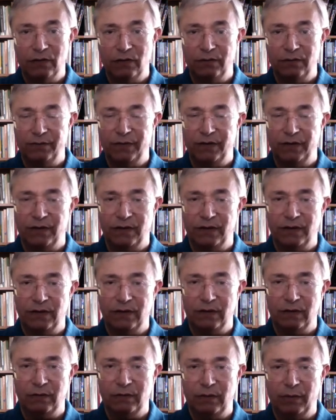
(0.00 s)
Um, there is,
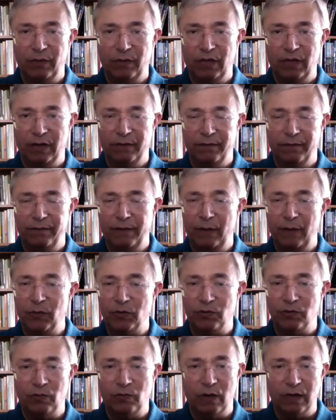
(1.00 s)
uh, I mean, a
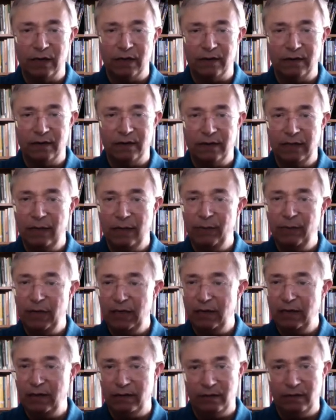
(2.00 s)
famous one is
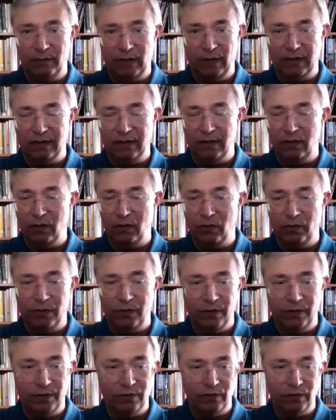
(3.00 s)
CIMMYT in Mexico.
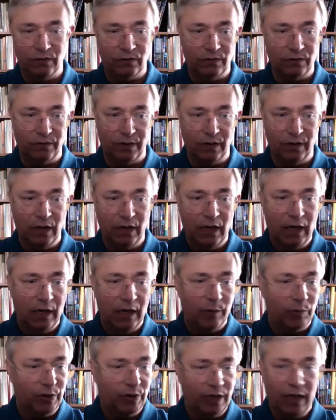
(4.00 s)
There is also the
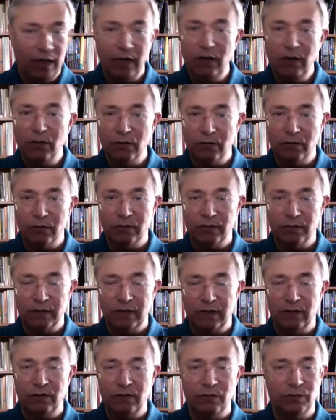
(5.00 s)
Potato
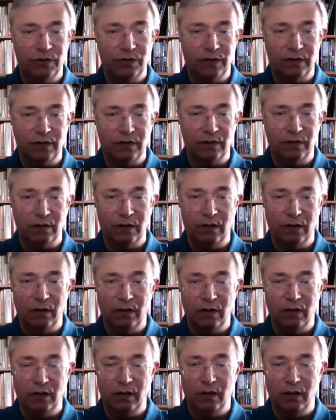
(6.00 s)
Center, which is in,
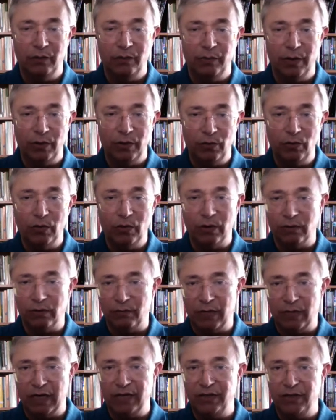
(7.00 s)
in, in Peru and
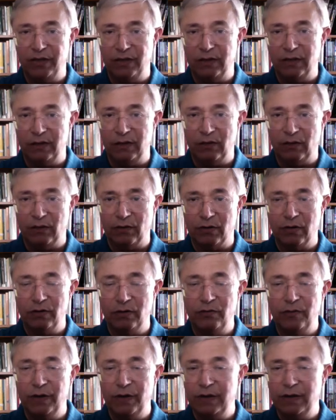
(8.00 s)
branches in other
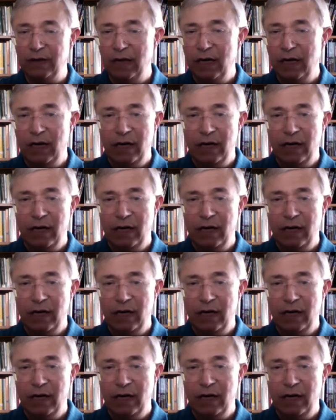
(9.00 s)
countries.